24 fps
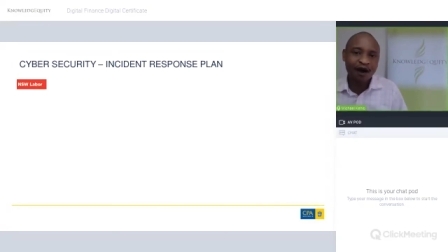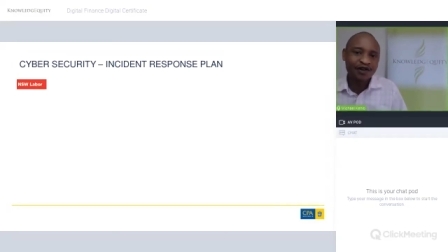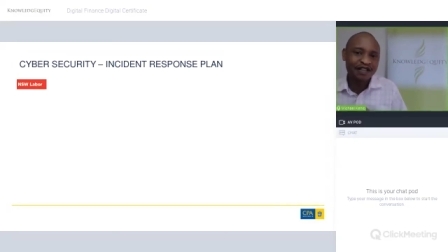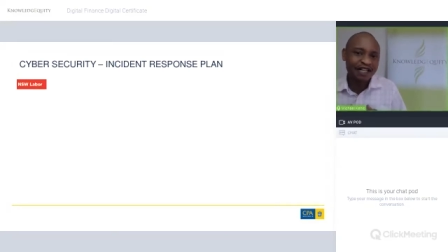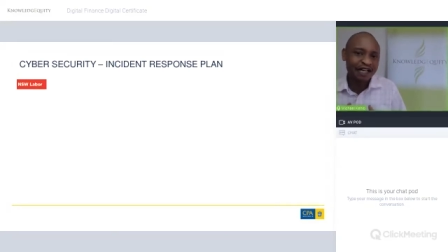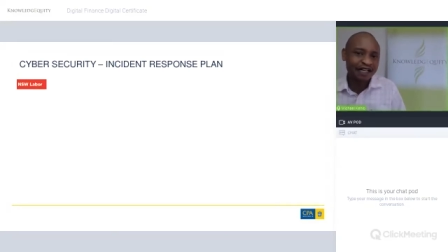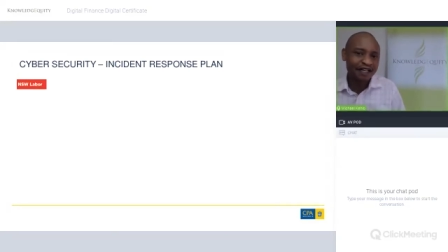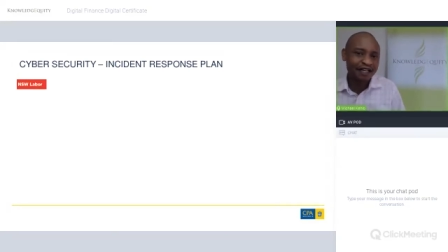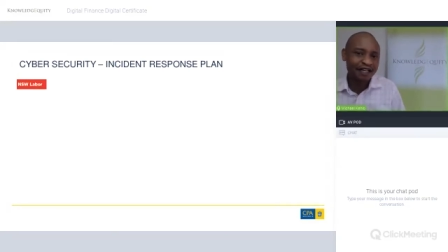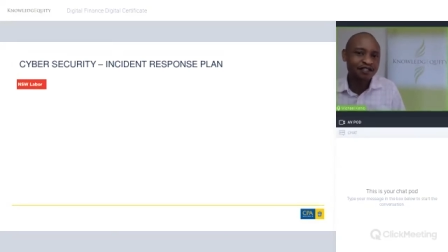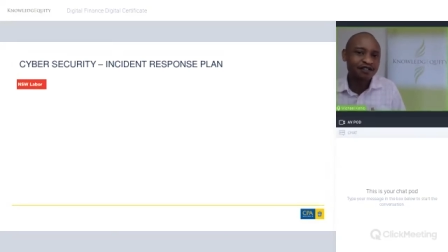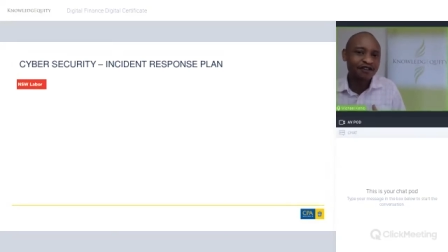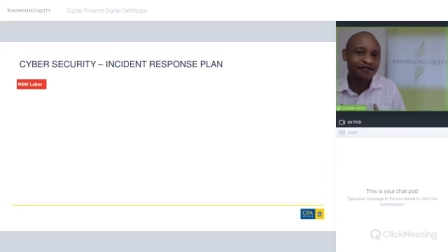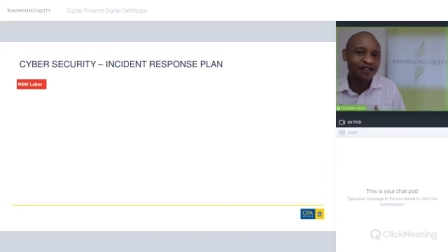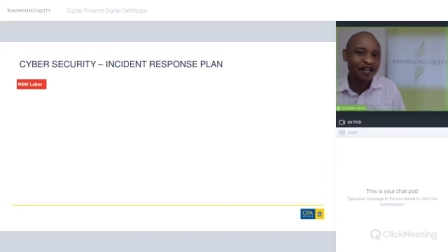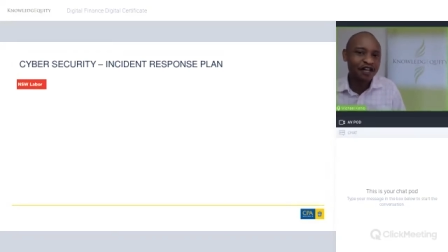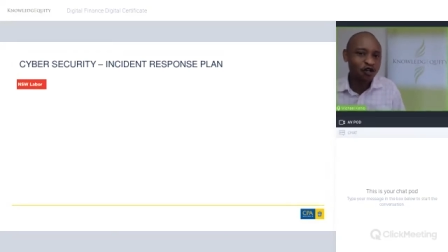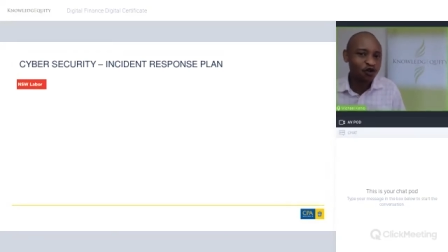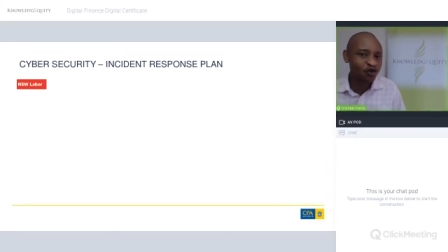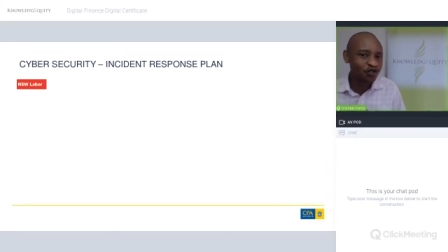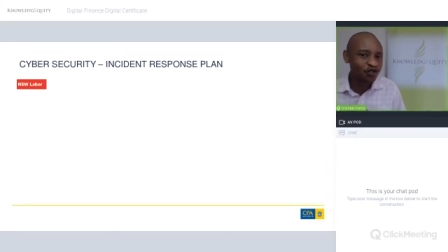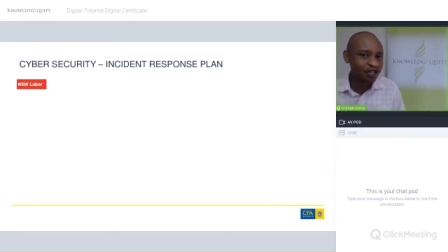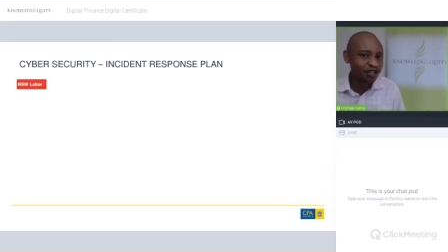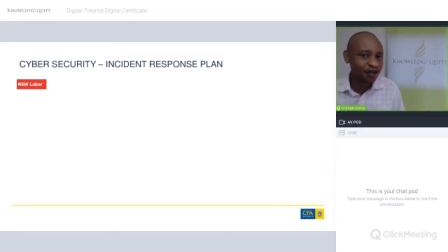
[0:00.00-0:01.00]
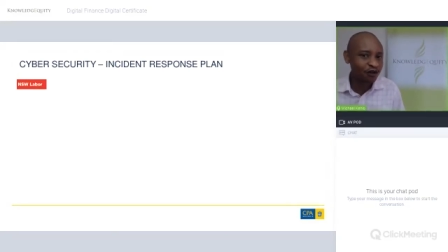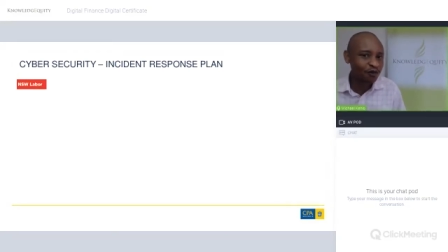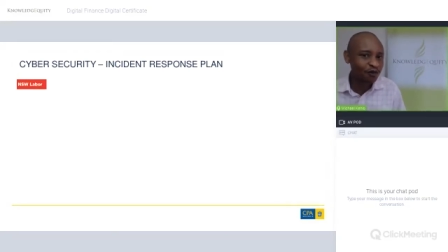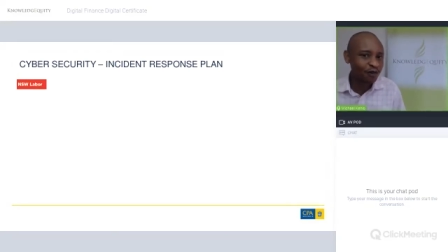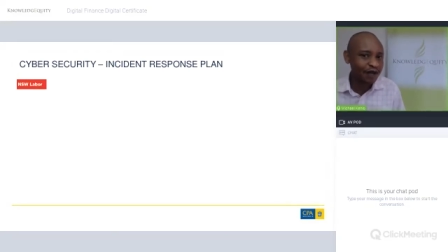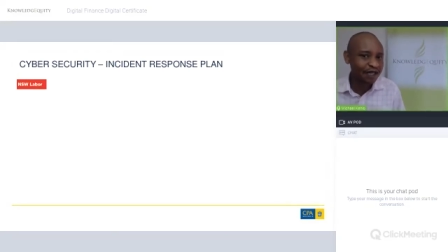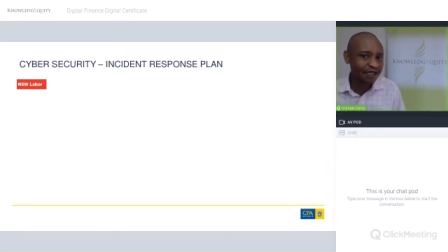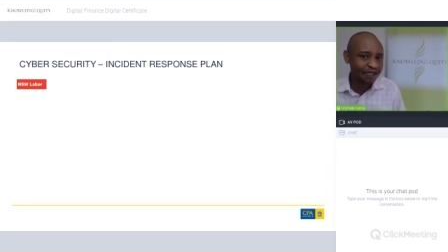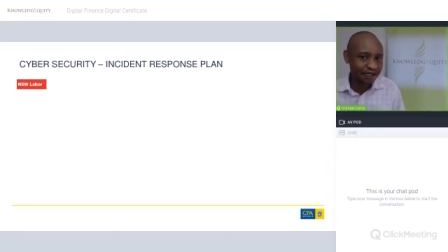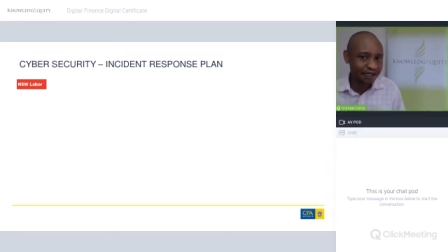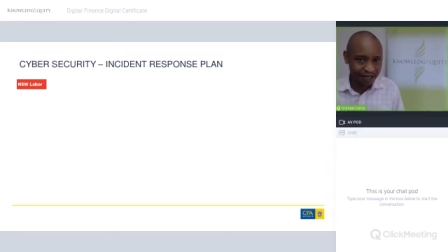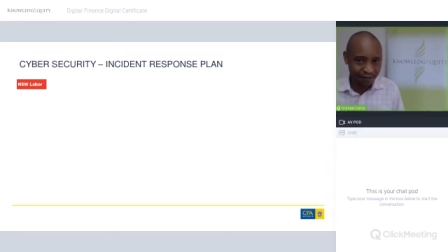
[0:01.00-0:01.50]
in the case of the New South
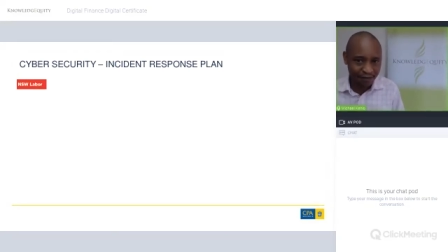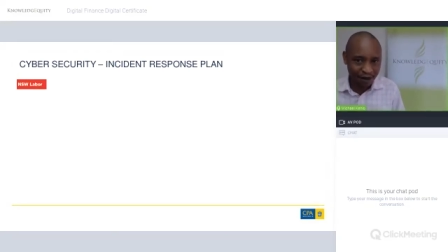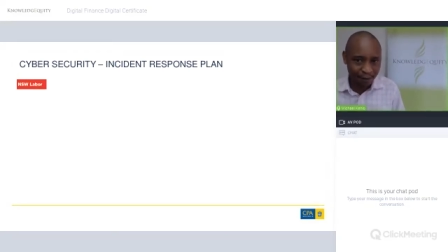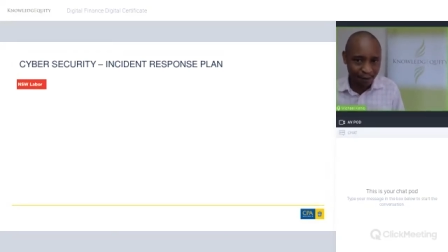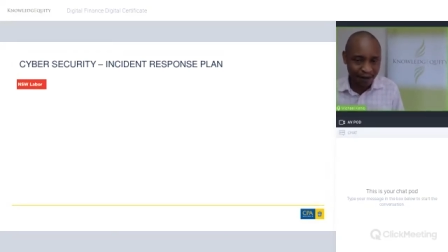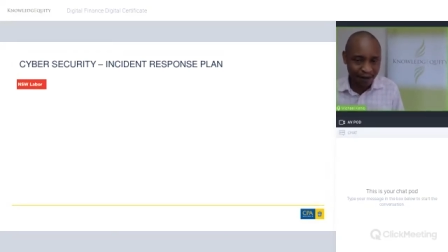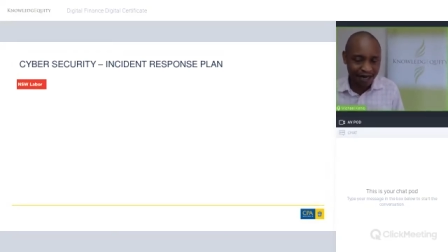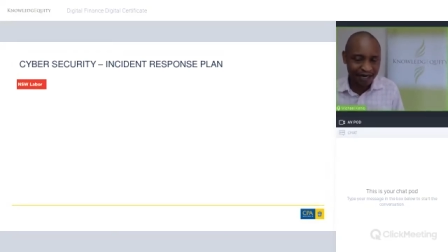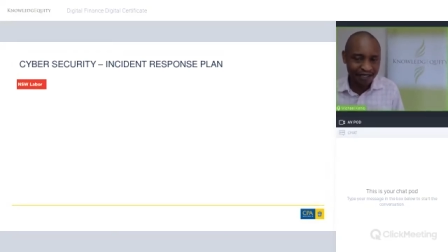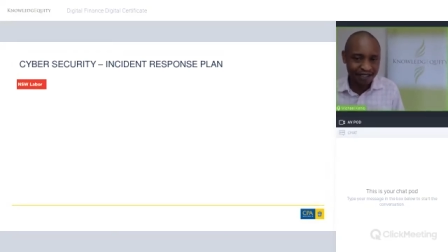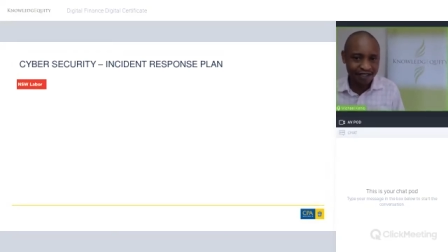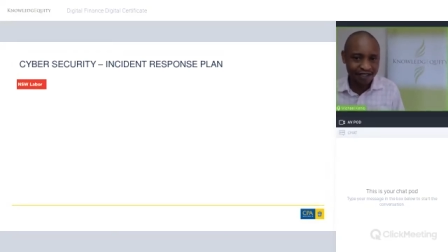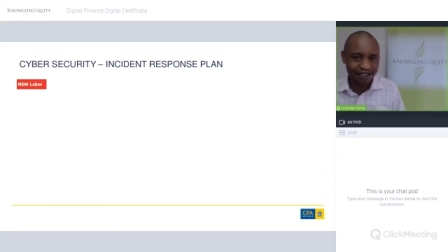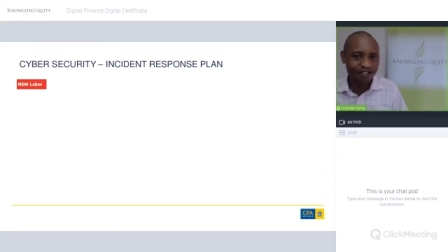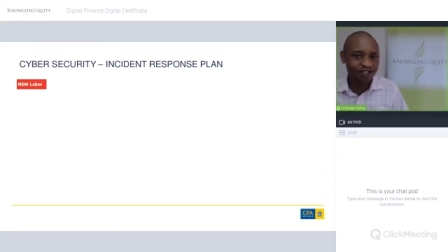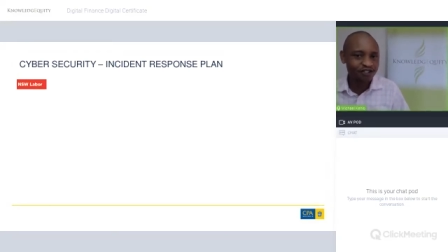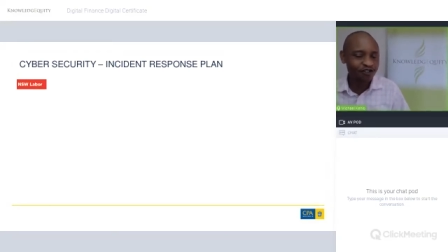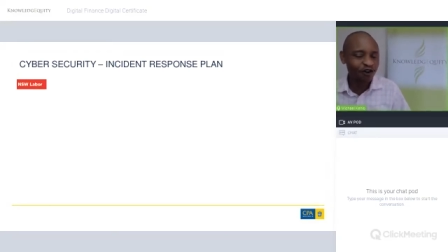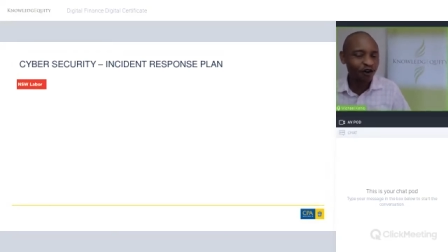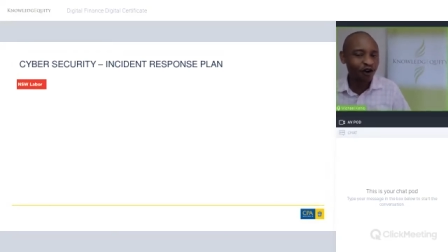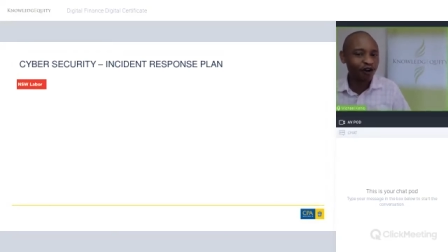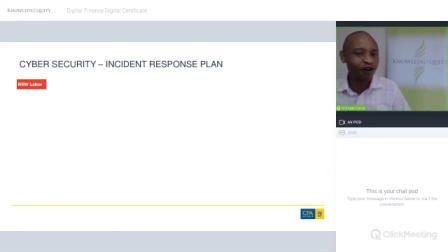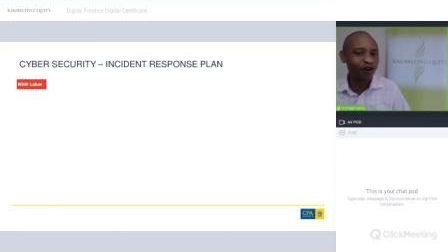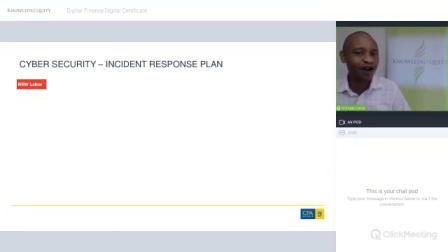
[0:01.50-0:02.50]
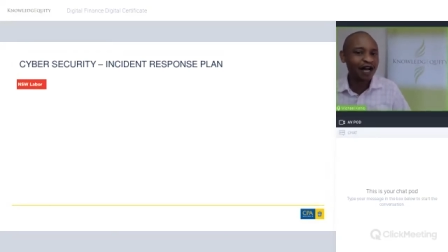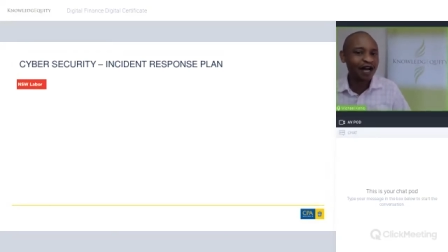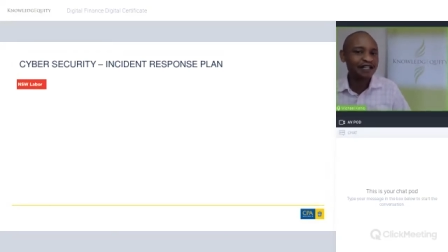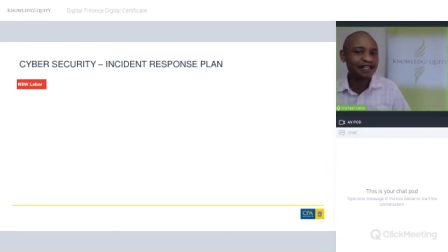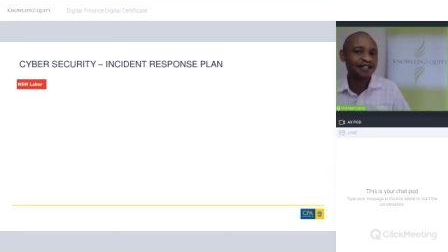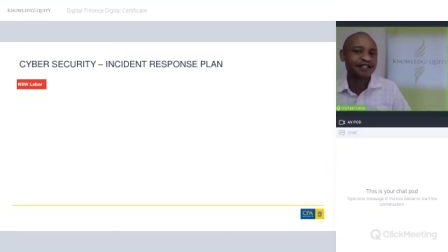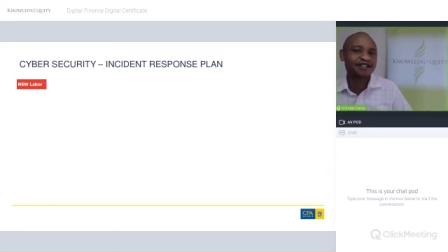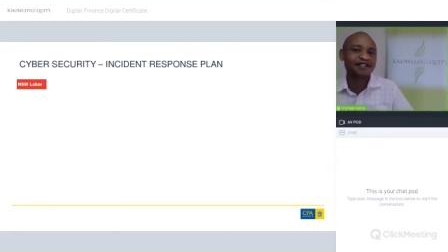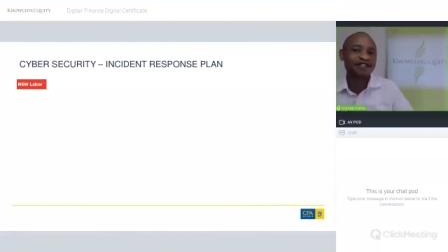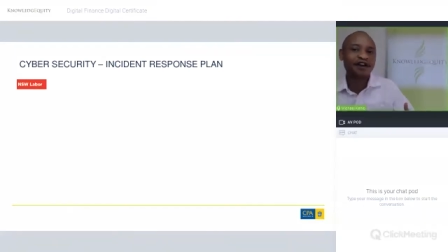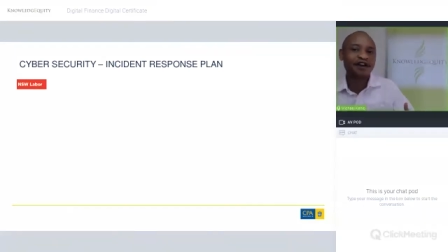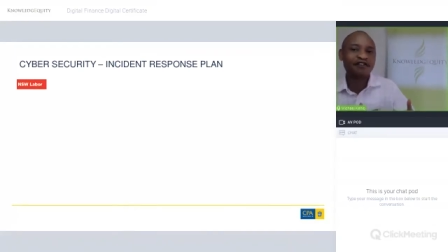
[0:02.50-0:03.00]
Wales Labour Party, this is no longer
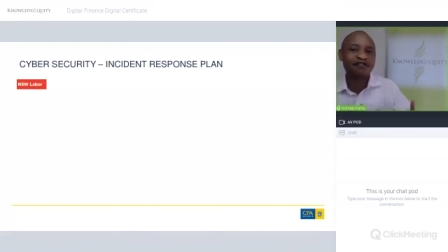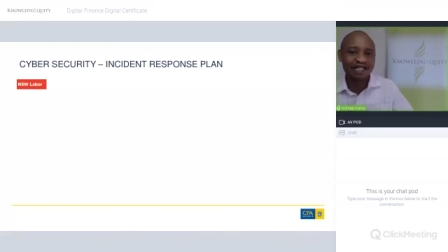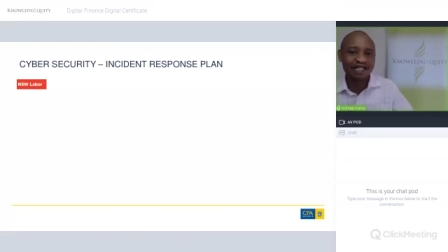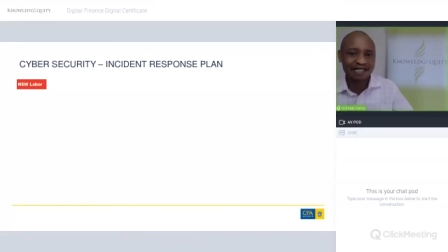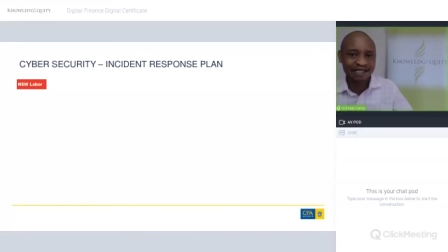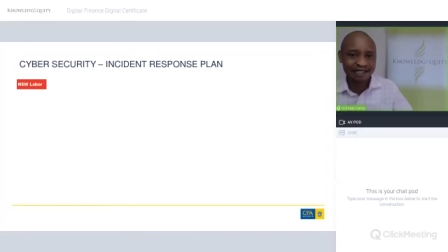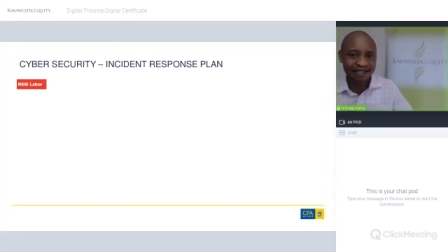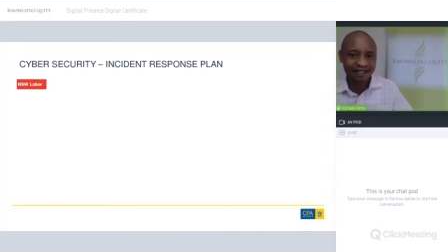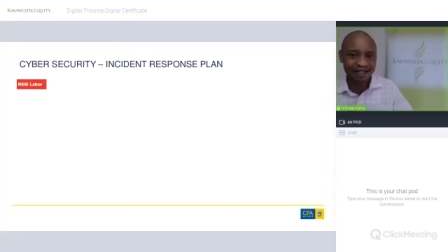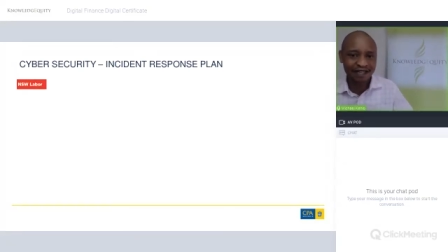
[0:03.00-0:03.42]
just a risk.